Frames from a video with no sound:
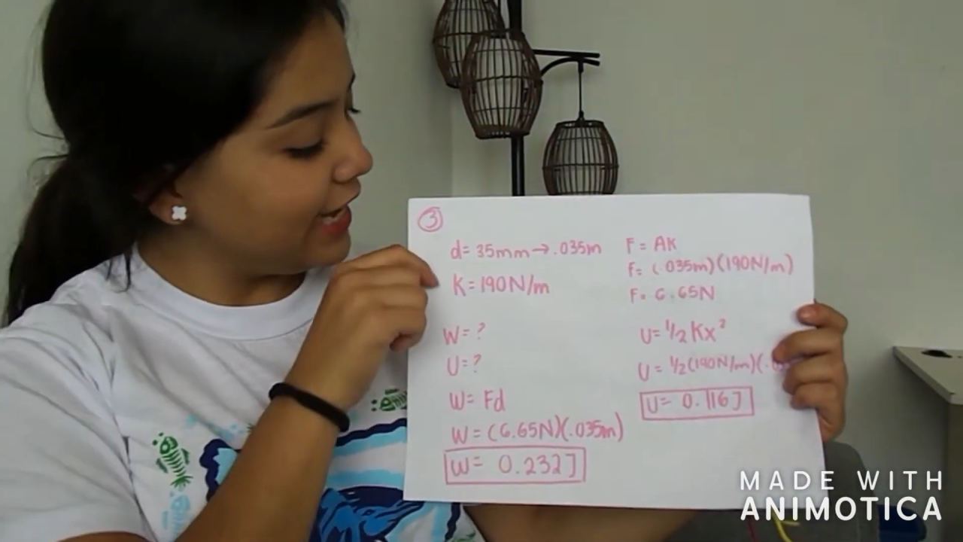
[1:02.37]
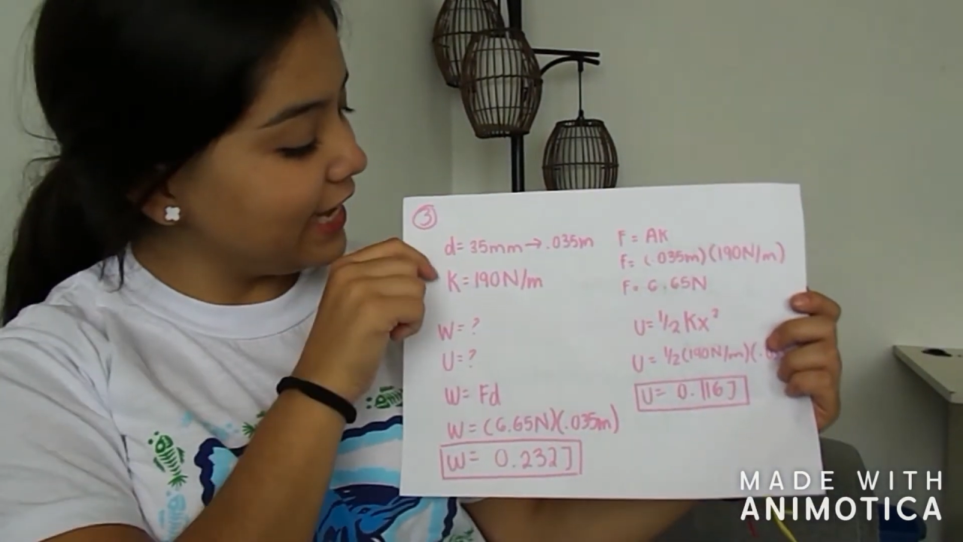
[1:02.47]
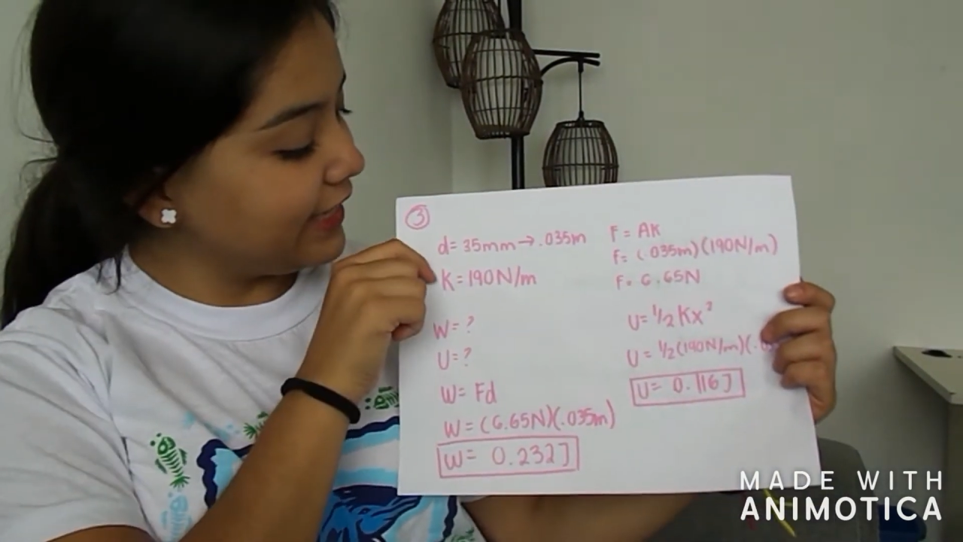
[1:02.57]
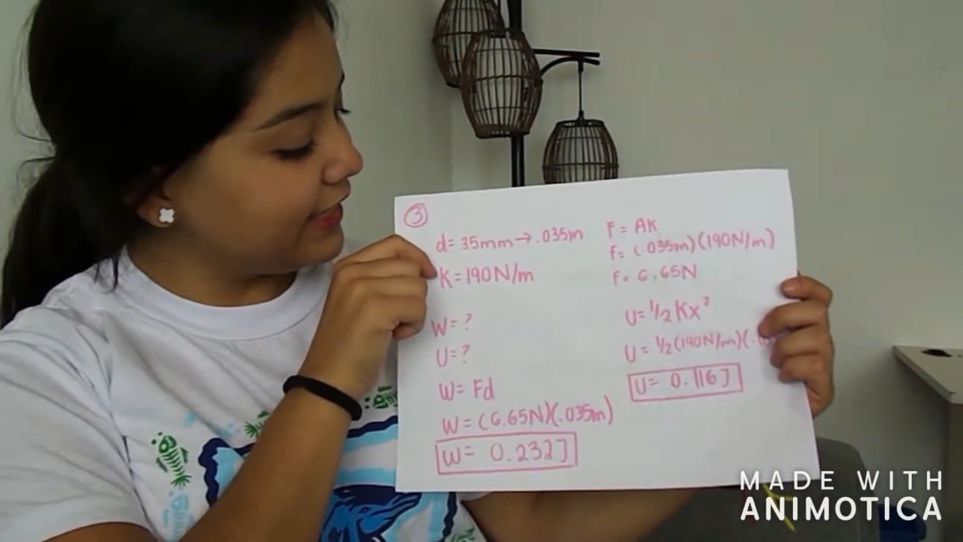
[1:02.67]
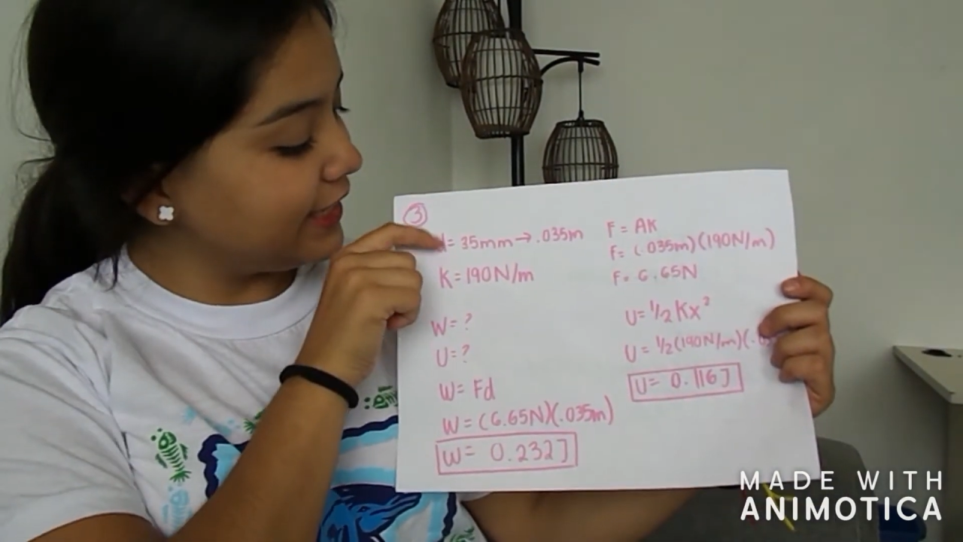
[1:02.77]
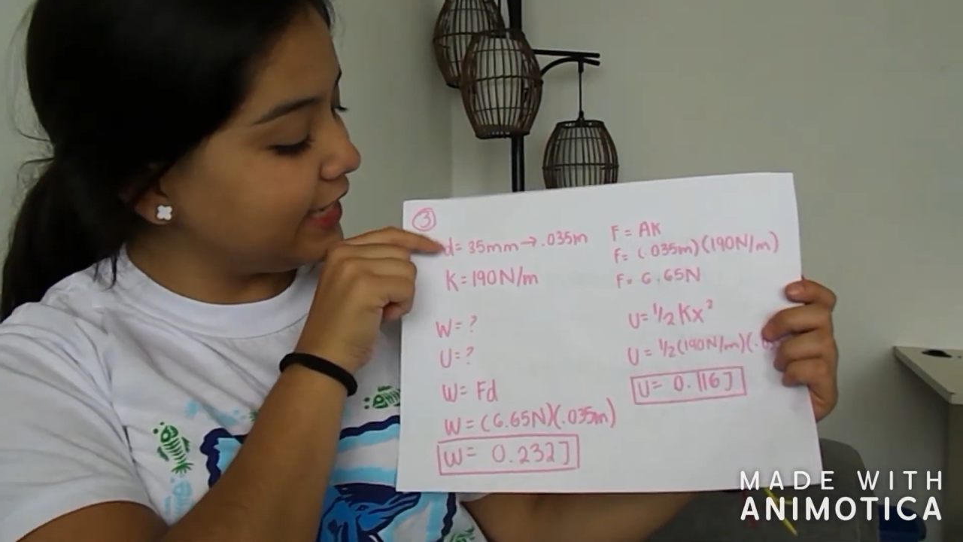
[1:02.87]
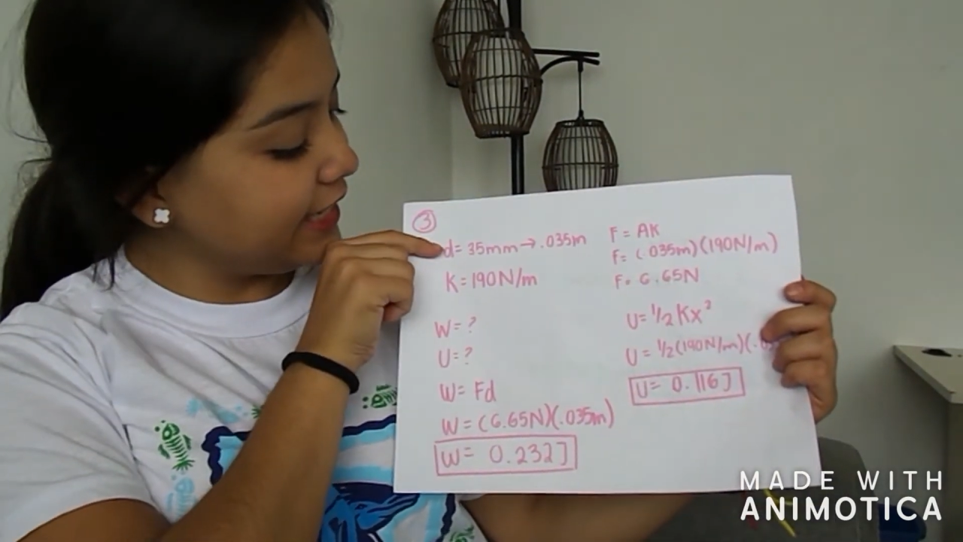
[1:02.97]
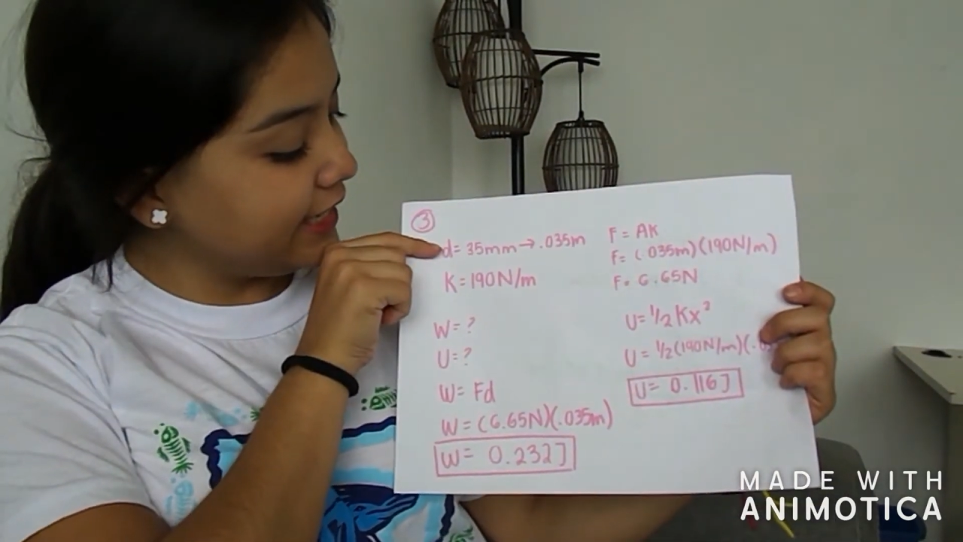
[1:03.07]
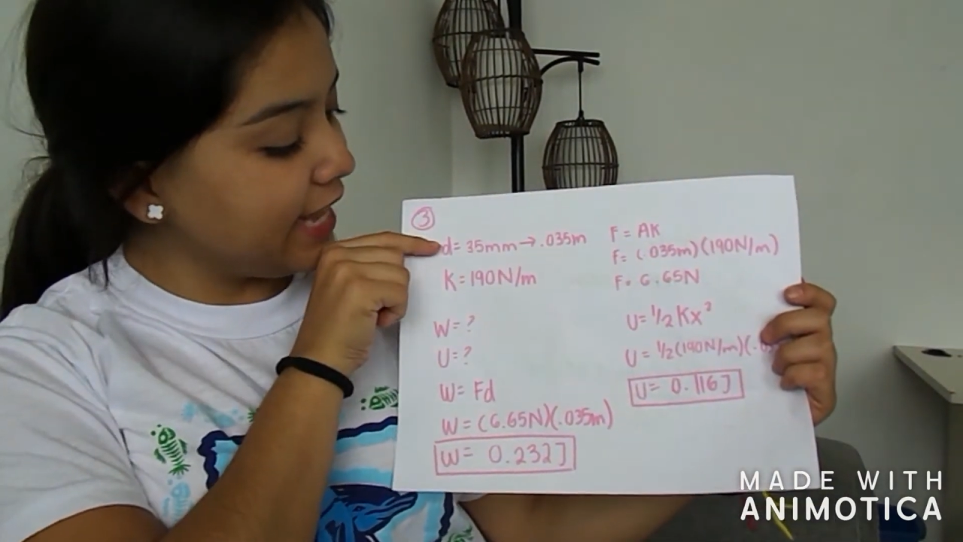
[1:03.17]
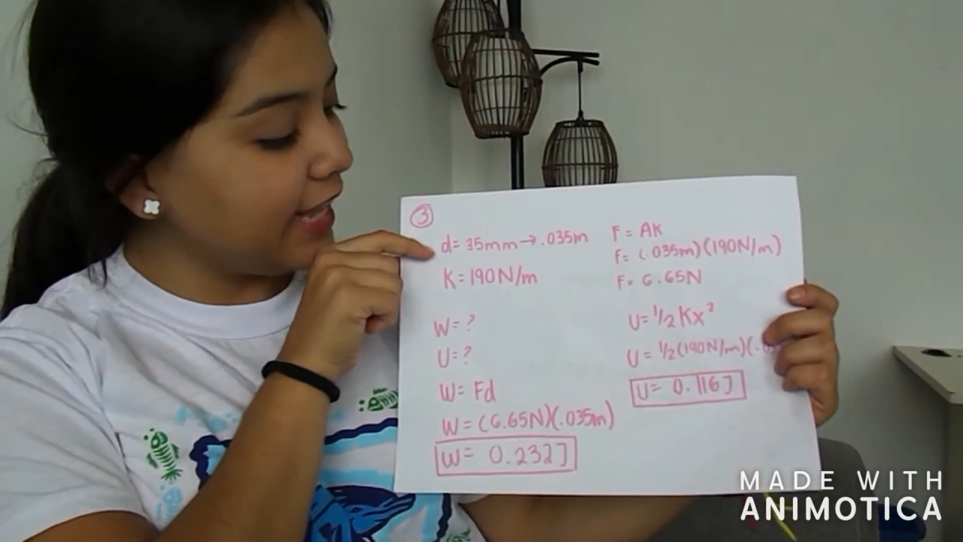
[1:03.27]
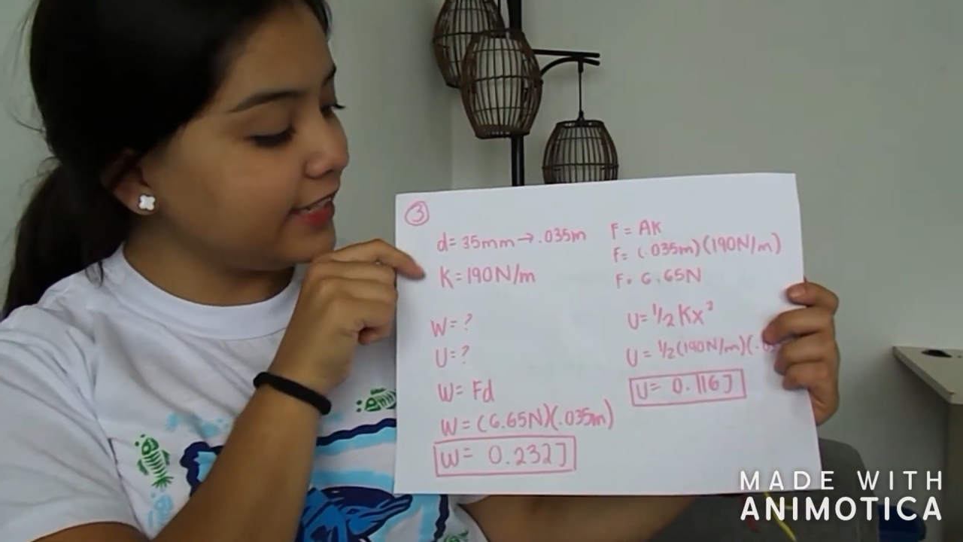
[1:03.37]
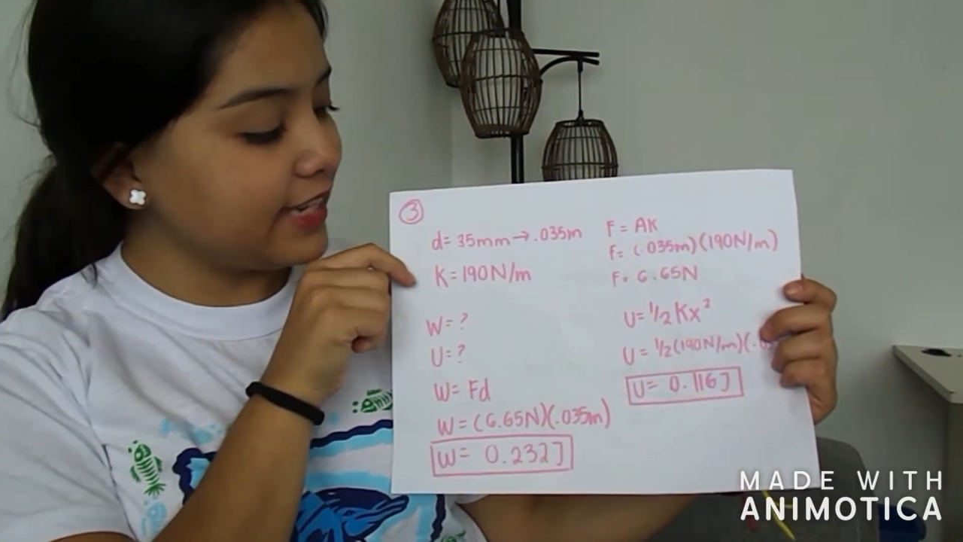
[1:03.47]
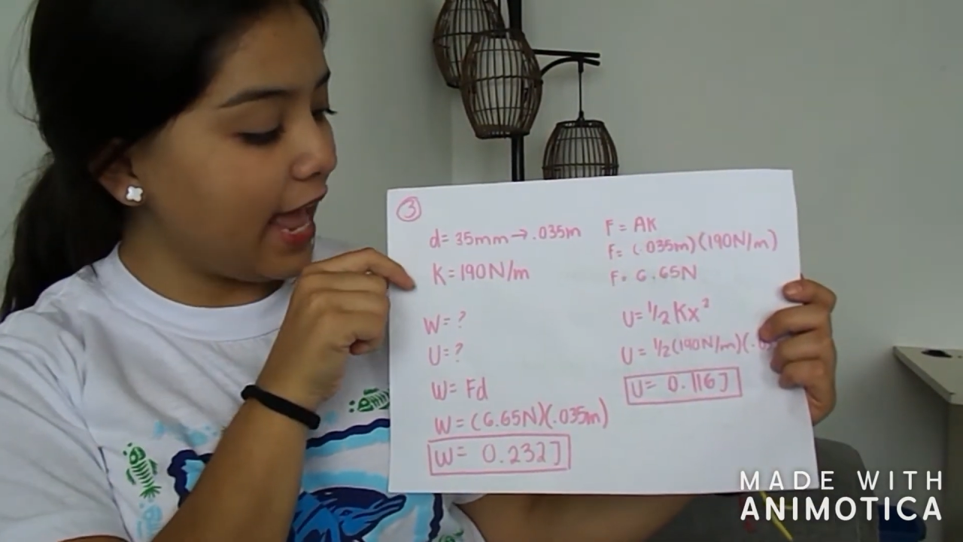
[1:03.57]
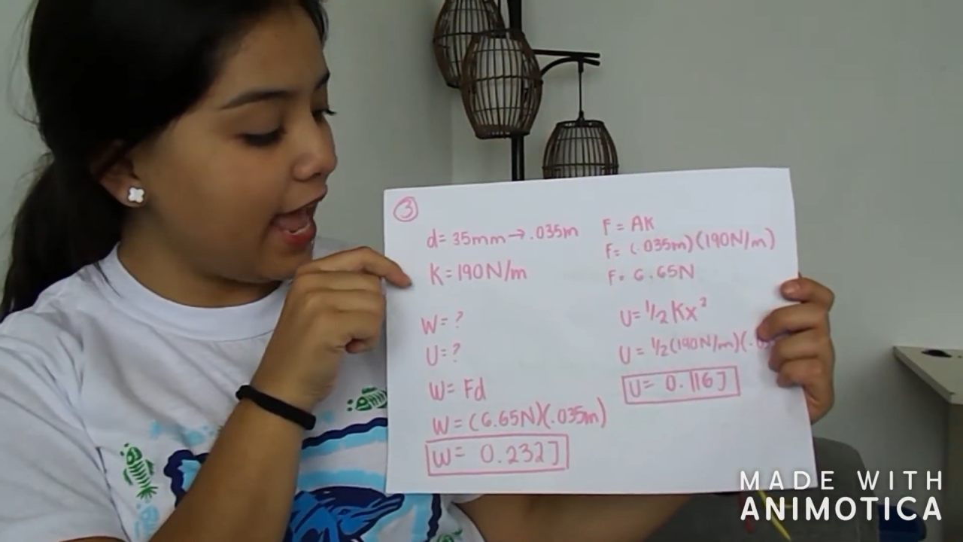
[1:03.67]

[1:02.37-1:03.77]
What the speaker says: is distance